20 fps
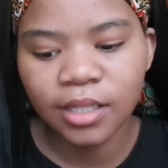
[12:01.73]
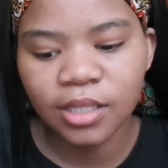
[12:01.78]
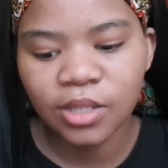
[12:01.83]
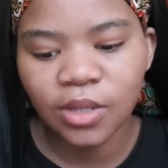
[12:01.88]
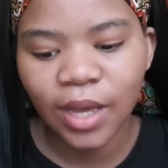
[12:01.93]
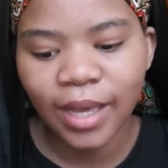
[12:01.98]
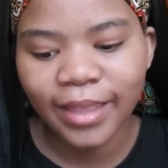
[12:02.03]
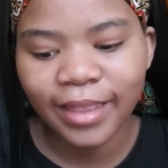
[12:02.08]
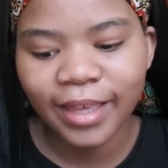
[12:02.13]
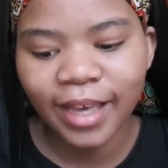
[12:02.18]
so
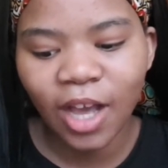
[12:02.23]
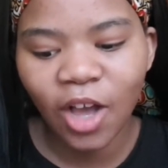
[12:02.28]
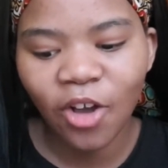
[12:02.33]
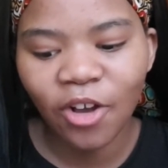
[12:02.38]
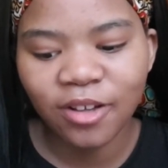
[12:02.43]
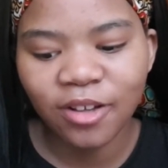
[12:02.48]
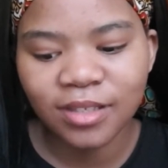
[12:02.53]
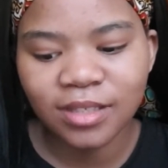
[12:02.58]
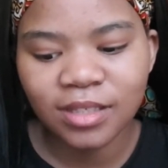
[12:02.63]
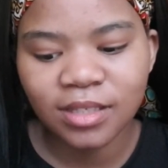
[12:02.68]
i think
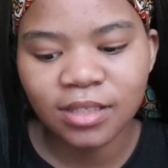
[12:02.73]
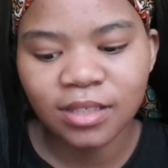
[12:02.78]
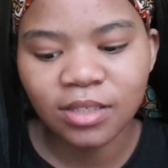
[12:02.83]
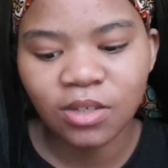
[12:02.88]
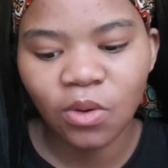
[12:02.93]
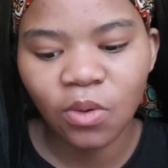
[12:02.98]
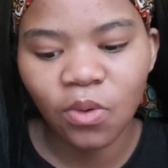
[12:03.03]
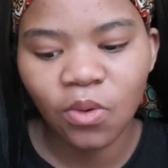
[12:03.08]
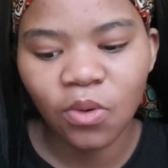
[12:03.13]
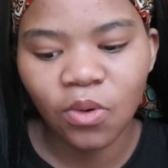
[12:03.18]
i answered
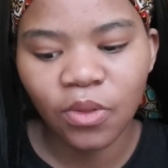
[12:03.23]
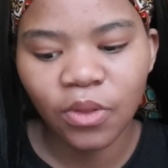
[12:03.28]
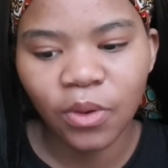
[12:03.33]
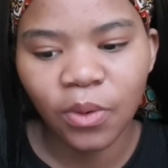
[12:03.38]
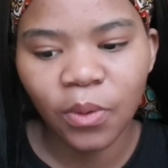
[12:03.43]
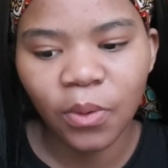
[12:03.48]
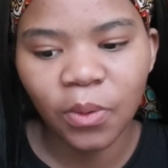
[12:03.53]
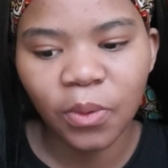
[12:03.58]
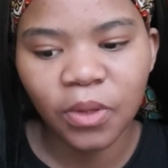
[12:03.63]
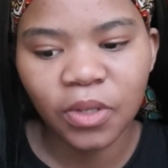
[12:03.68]
all the
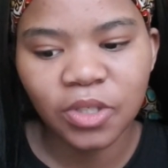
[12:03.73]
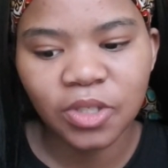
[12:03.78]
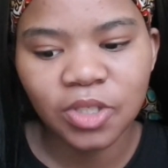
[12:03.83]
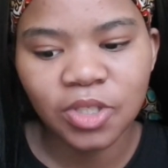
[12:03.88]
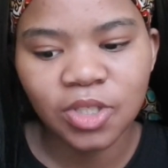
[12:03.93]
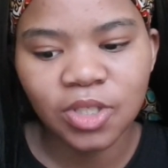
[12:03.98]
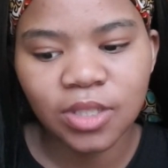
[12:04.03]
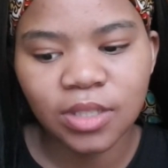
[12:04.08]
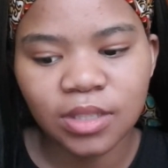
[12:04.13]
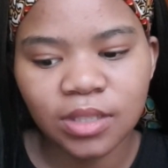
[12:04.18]

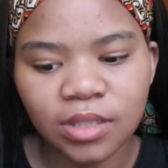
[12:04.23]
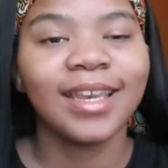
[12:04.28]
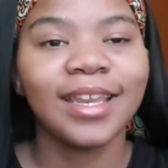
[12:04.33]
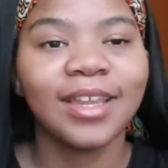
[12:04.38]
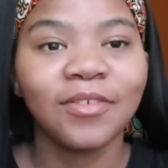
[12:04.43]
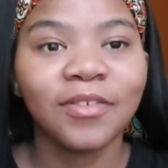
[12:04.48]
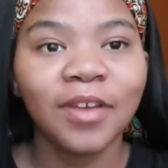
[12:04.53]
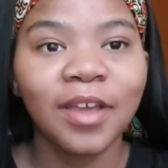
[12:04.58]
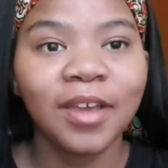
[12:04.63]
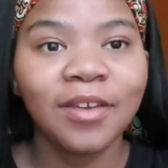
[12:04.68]
questions
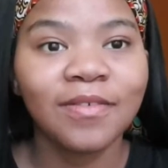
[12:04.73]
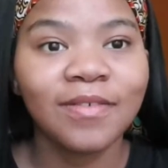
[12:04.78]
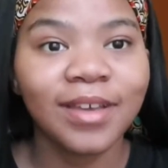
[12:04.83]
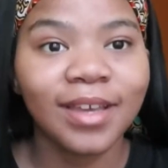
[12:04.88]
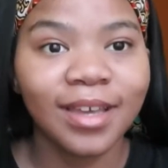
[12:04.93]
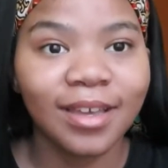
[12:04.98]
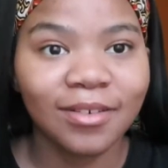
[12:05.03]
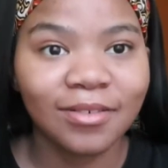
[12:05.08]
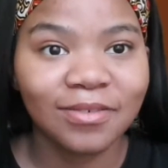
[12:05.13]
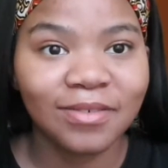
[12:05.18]
never have i
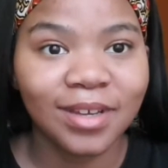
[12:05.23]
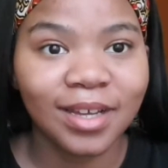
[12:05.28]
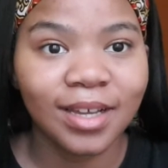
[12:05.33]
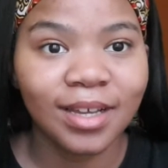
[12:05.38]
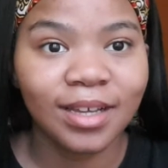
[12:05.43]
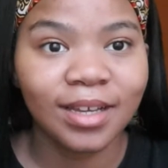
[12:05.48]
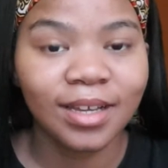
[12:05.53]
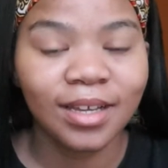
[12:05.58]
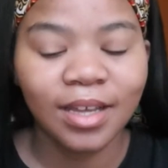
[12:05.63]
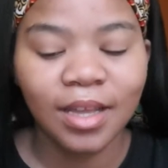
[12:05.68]
ever